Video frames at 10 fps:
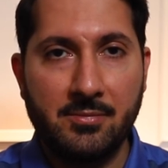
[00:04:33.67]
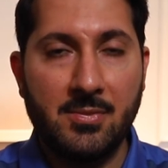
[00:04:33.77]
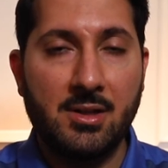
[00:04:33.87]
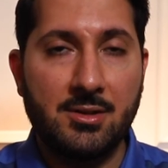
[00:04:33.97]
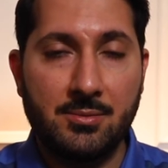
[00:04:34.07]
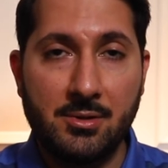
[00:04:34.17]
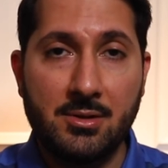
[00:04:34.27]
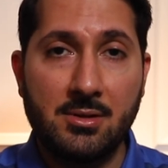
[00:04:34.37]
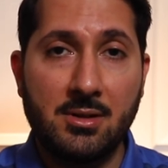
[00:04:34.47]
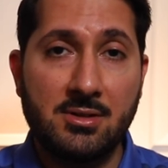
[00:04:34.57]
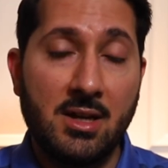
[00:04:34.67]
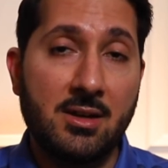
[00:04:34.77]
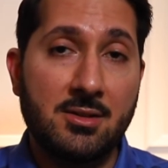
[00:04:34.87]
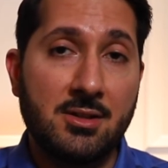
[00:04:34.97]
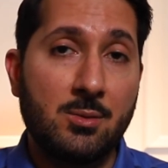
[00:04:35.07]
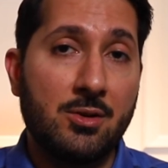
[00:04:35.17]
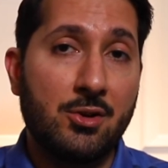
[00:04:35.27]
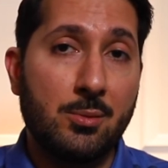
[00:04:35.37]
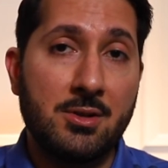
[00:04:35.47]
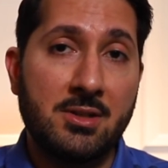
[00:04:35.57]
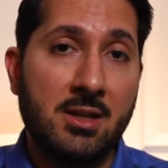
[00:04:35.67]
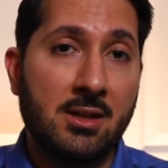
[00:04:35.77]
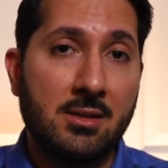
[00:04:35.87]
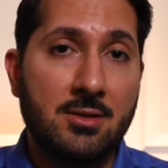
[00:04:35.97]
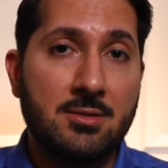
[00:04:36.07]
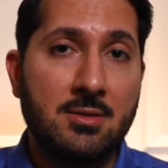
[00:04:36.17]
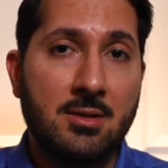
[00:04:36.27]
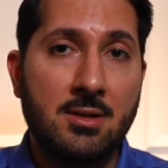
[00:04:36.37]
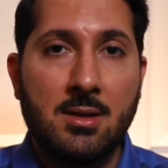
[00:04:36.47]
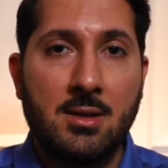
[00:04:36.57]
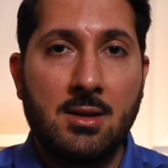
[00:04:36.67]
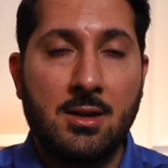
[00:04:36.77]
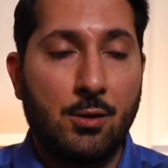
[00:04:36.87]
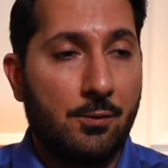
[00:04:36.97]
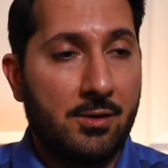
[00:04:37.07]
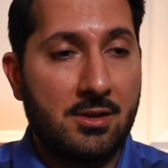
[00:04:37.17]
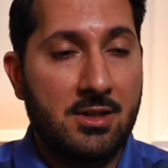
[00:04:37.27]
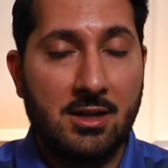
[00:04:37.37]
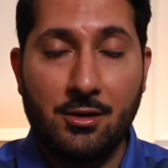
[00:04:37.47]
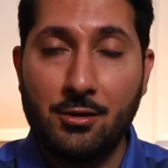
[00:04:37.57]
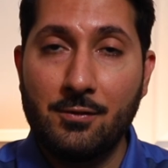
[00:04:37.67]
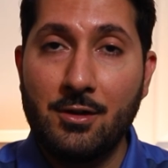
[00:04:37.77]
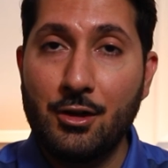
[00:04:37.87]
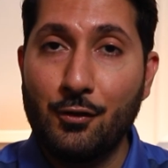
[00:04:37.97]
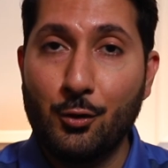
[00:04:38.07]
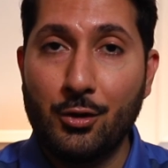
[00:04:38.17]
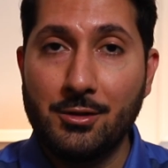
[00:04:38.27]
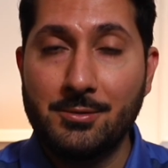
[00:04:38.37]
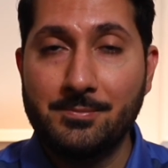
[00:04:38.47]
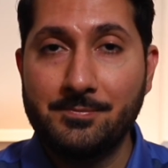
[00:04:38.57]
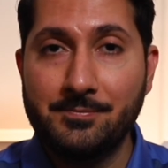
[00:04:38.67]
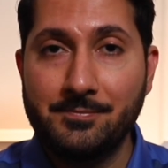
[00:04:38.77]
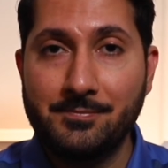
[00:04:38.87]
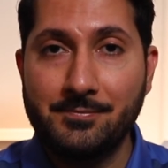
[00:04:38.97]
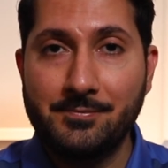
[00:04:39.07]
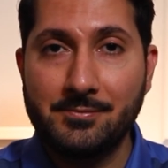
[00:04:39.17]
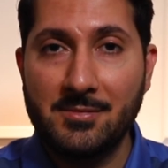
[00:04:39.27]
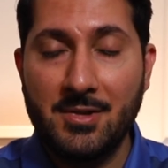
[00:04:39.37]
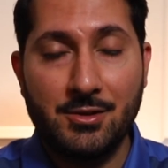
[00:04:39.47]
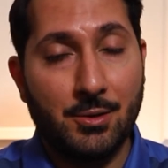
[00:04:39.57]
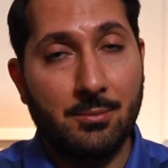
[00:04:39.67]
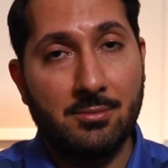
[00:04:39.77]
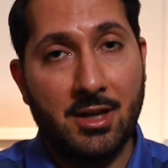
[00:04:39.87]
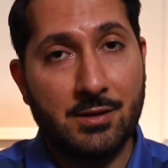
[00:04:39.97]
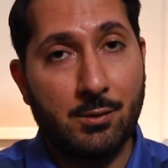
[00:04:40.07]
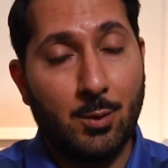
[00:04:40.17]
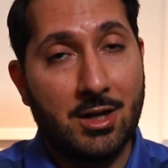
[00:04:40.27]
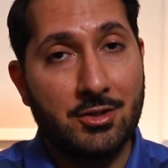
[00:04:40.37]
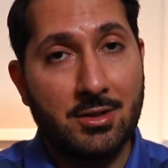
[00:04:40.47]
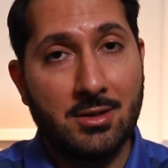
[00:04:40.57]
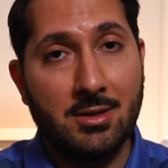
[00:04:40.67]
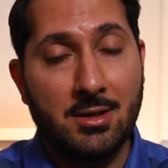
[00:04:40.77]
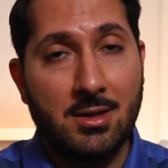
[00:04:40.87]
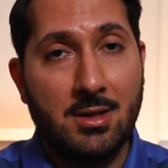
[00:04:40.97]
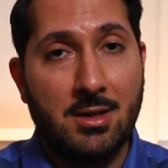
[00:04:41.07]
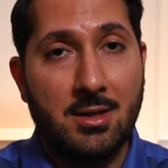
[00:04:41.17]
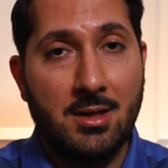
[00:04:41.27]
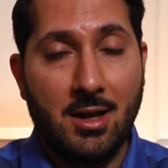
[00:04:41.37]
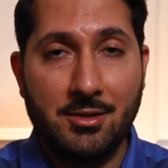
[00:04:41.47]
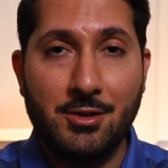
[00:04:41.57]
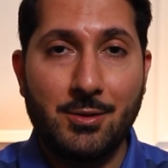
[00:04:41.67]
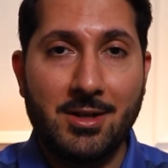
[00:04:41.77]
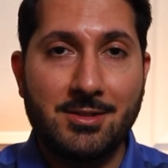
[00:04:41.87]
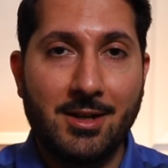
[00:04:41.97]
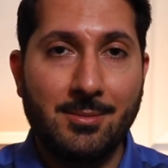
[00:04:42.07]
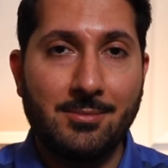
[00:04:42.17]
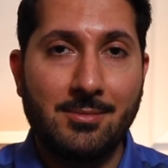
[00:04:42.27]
And it's really exciting to see where Adobe is taking this. And hopefully they take it into the video world. So thanks for watching, and I'll see you next time.